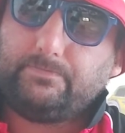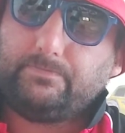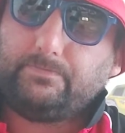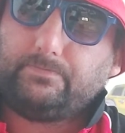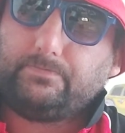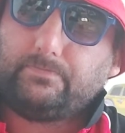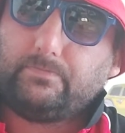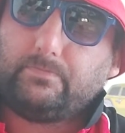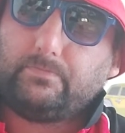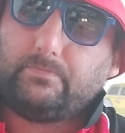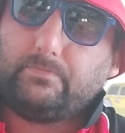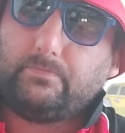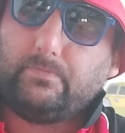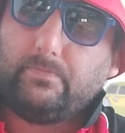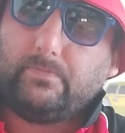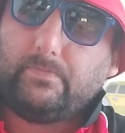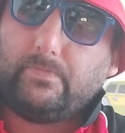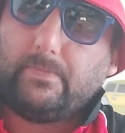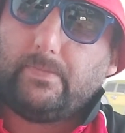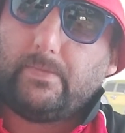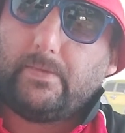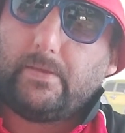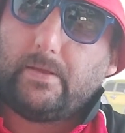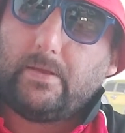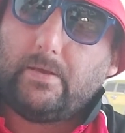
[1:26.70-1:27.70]

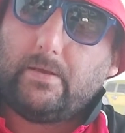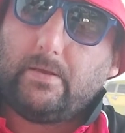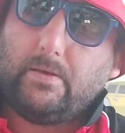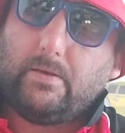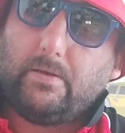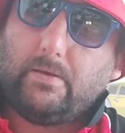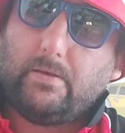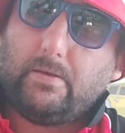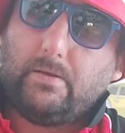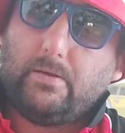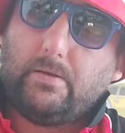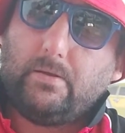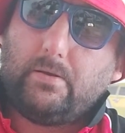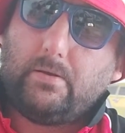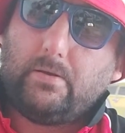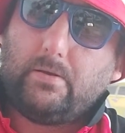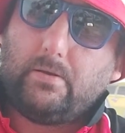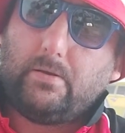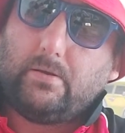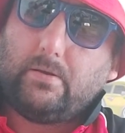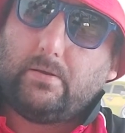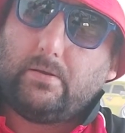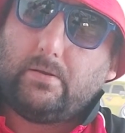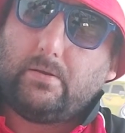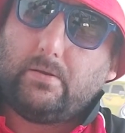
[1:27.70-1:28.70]

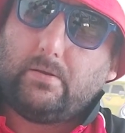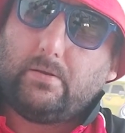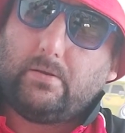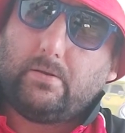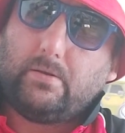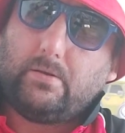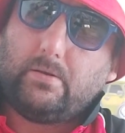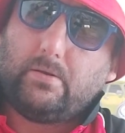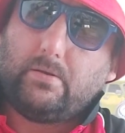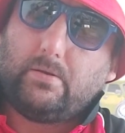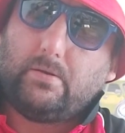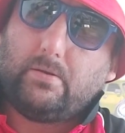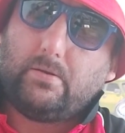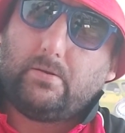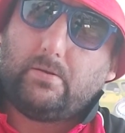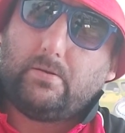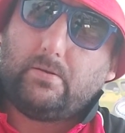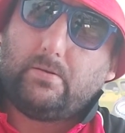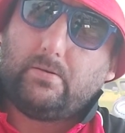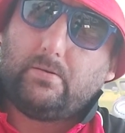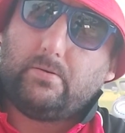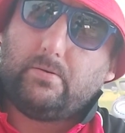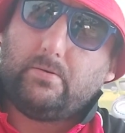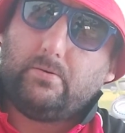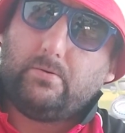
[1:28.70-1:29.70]

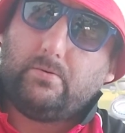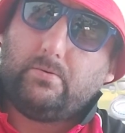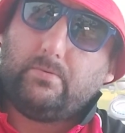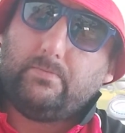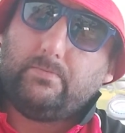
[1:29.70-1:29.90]
Nobody speaks.